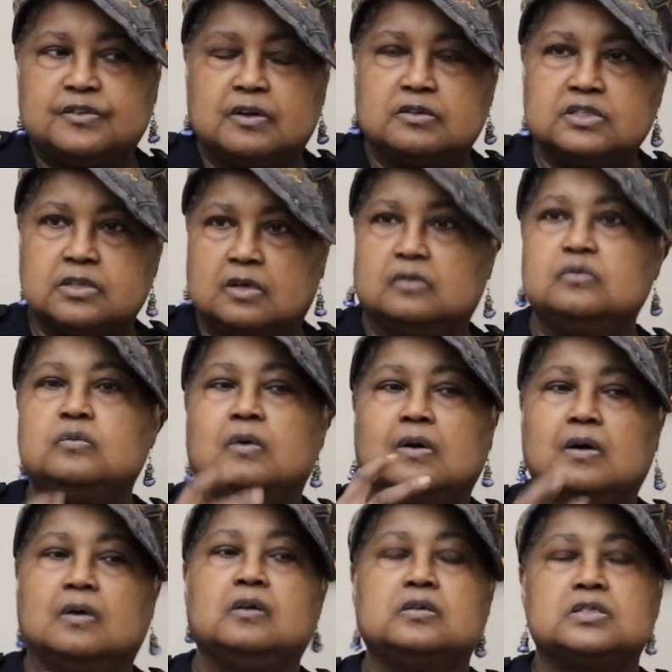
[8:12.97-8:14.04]
there's certain
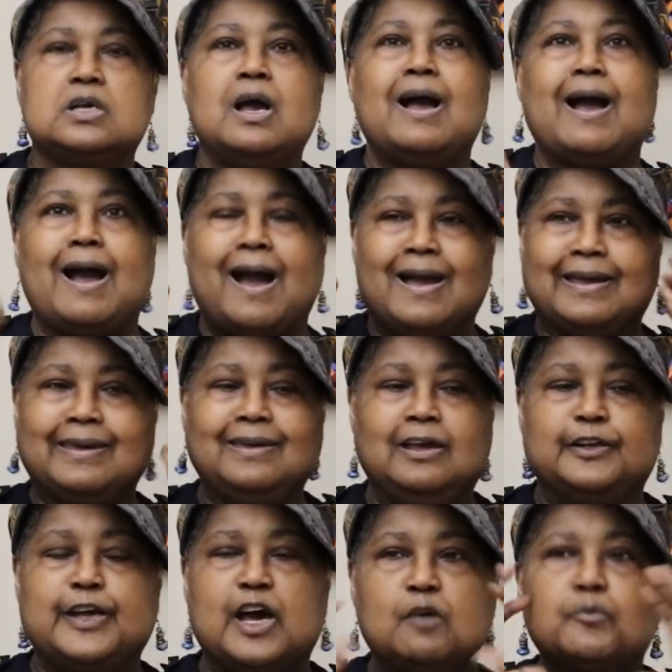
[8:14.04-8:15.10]
words I
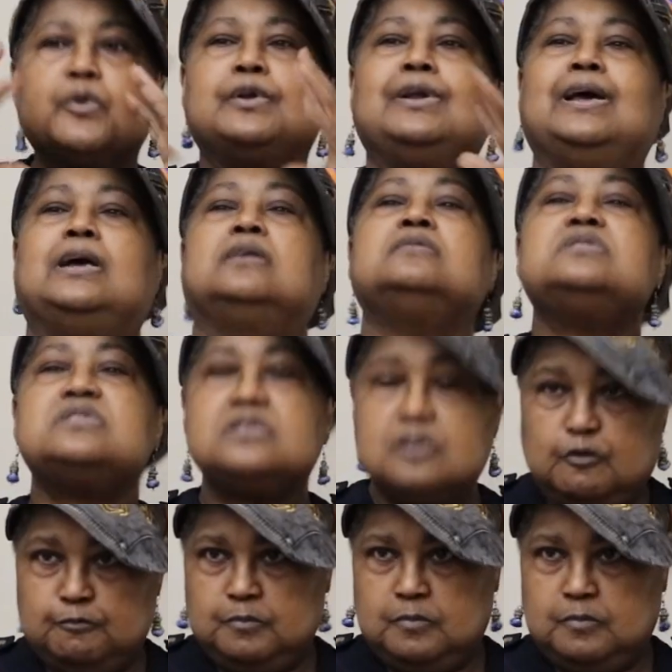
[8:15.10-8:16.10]
cannot pronounce